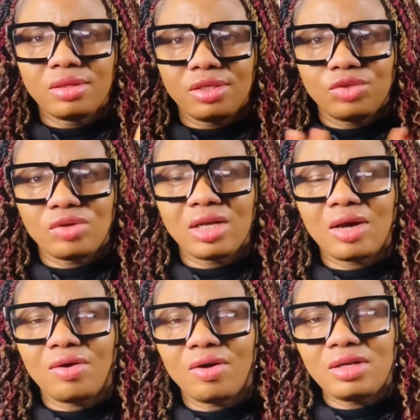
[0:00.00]
The children
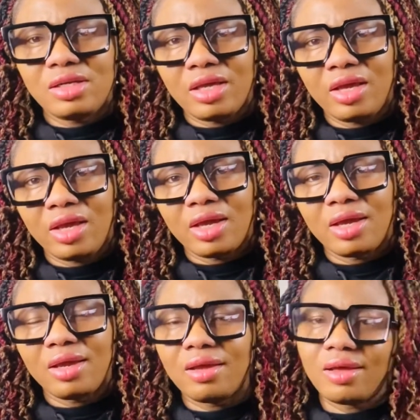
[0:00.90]
are on holiday here.
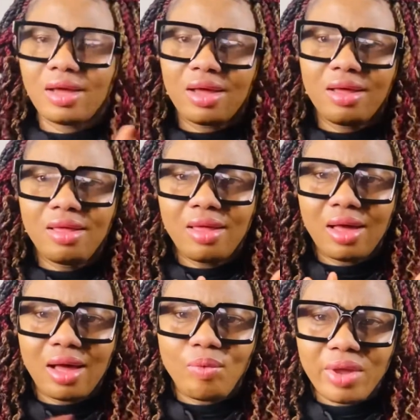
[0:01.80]

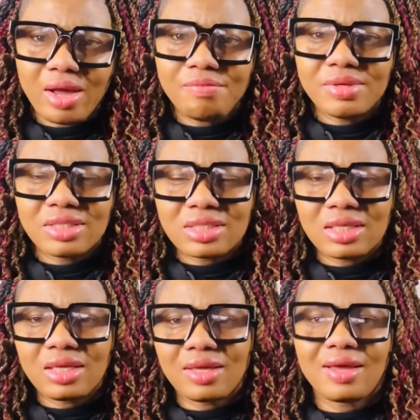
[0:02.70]
We have been
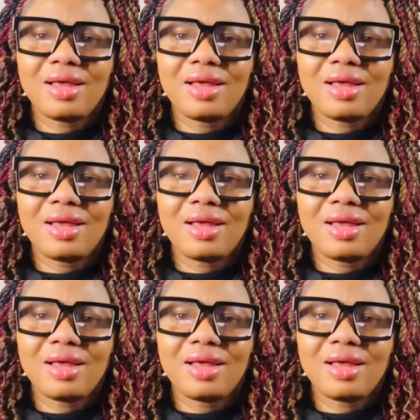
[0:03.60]
sick